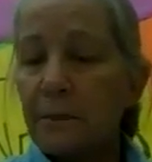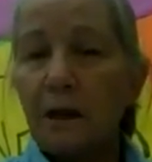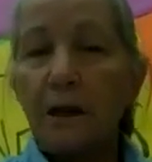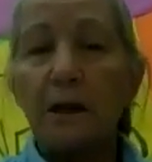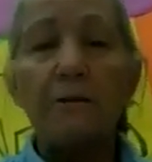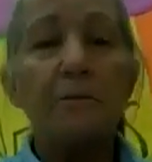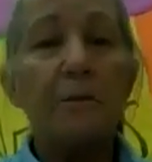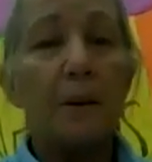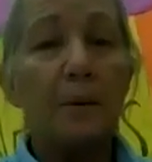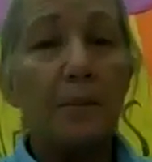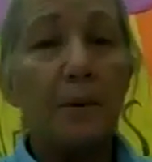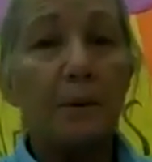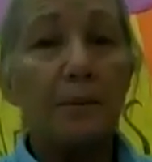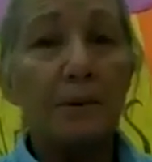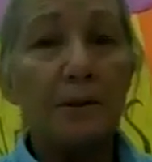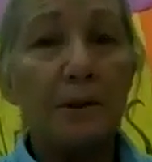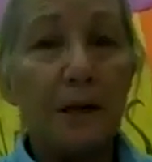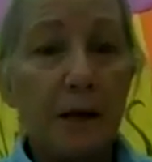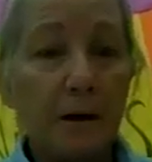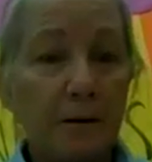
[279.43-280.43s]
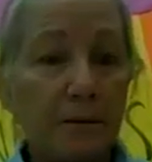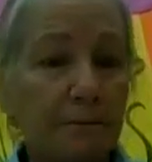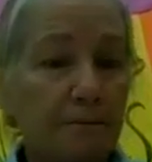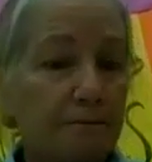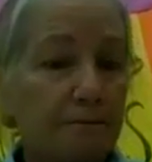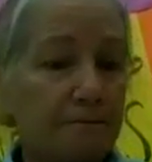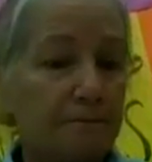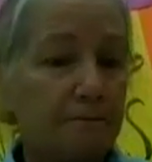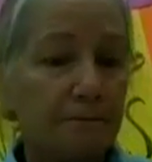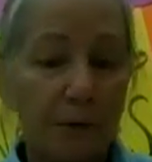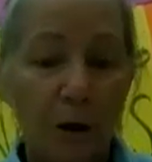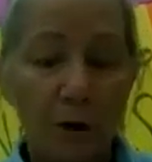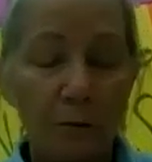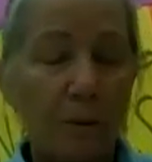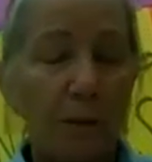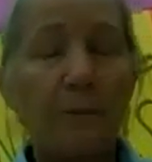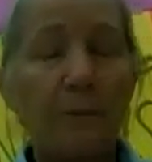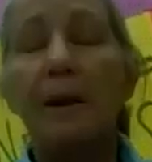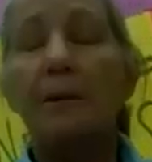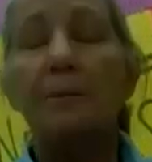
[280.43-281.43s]
of my paper towel,
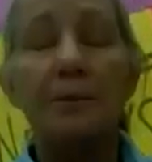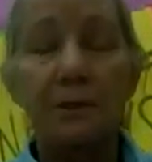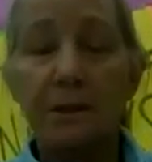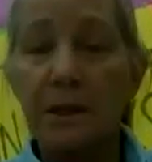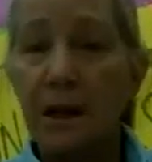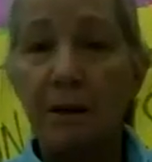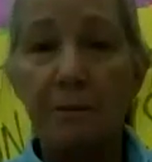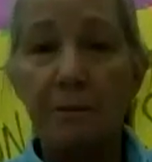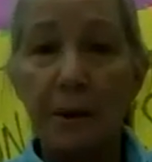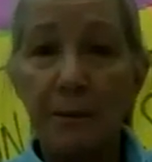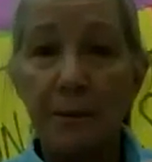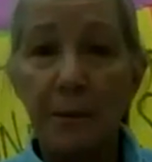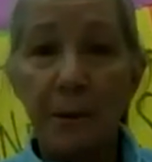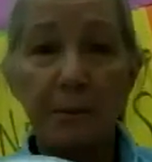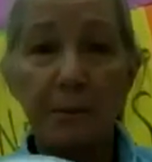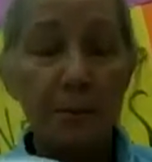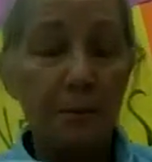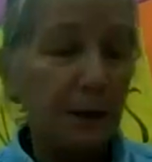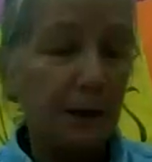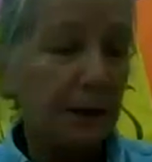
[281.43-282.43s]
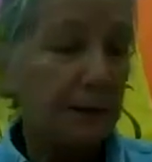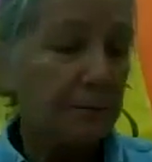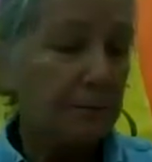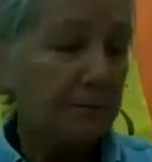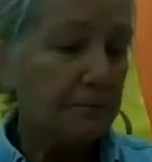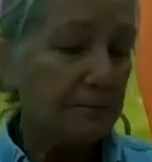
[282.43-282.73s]
my paper plate.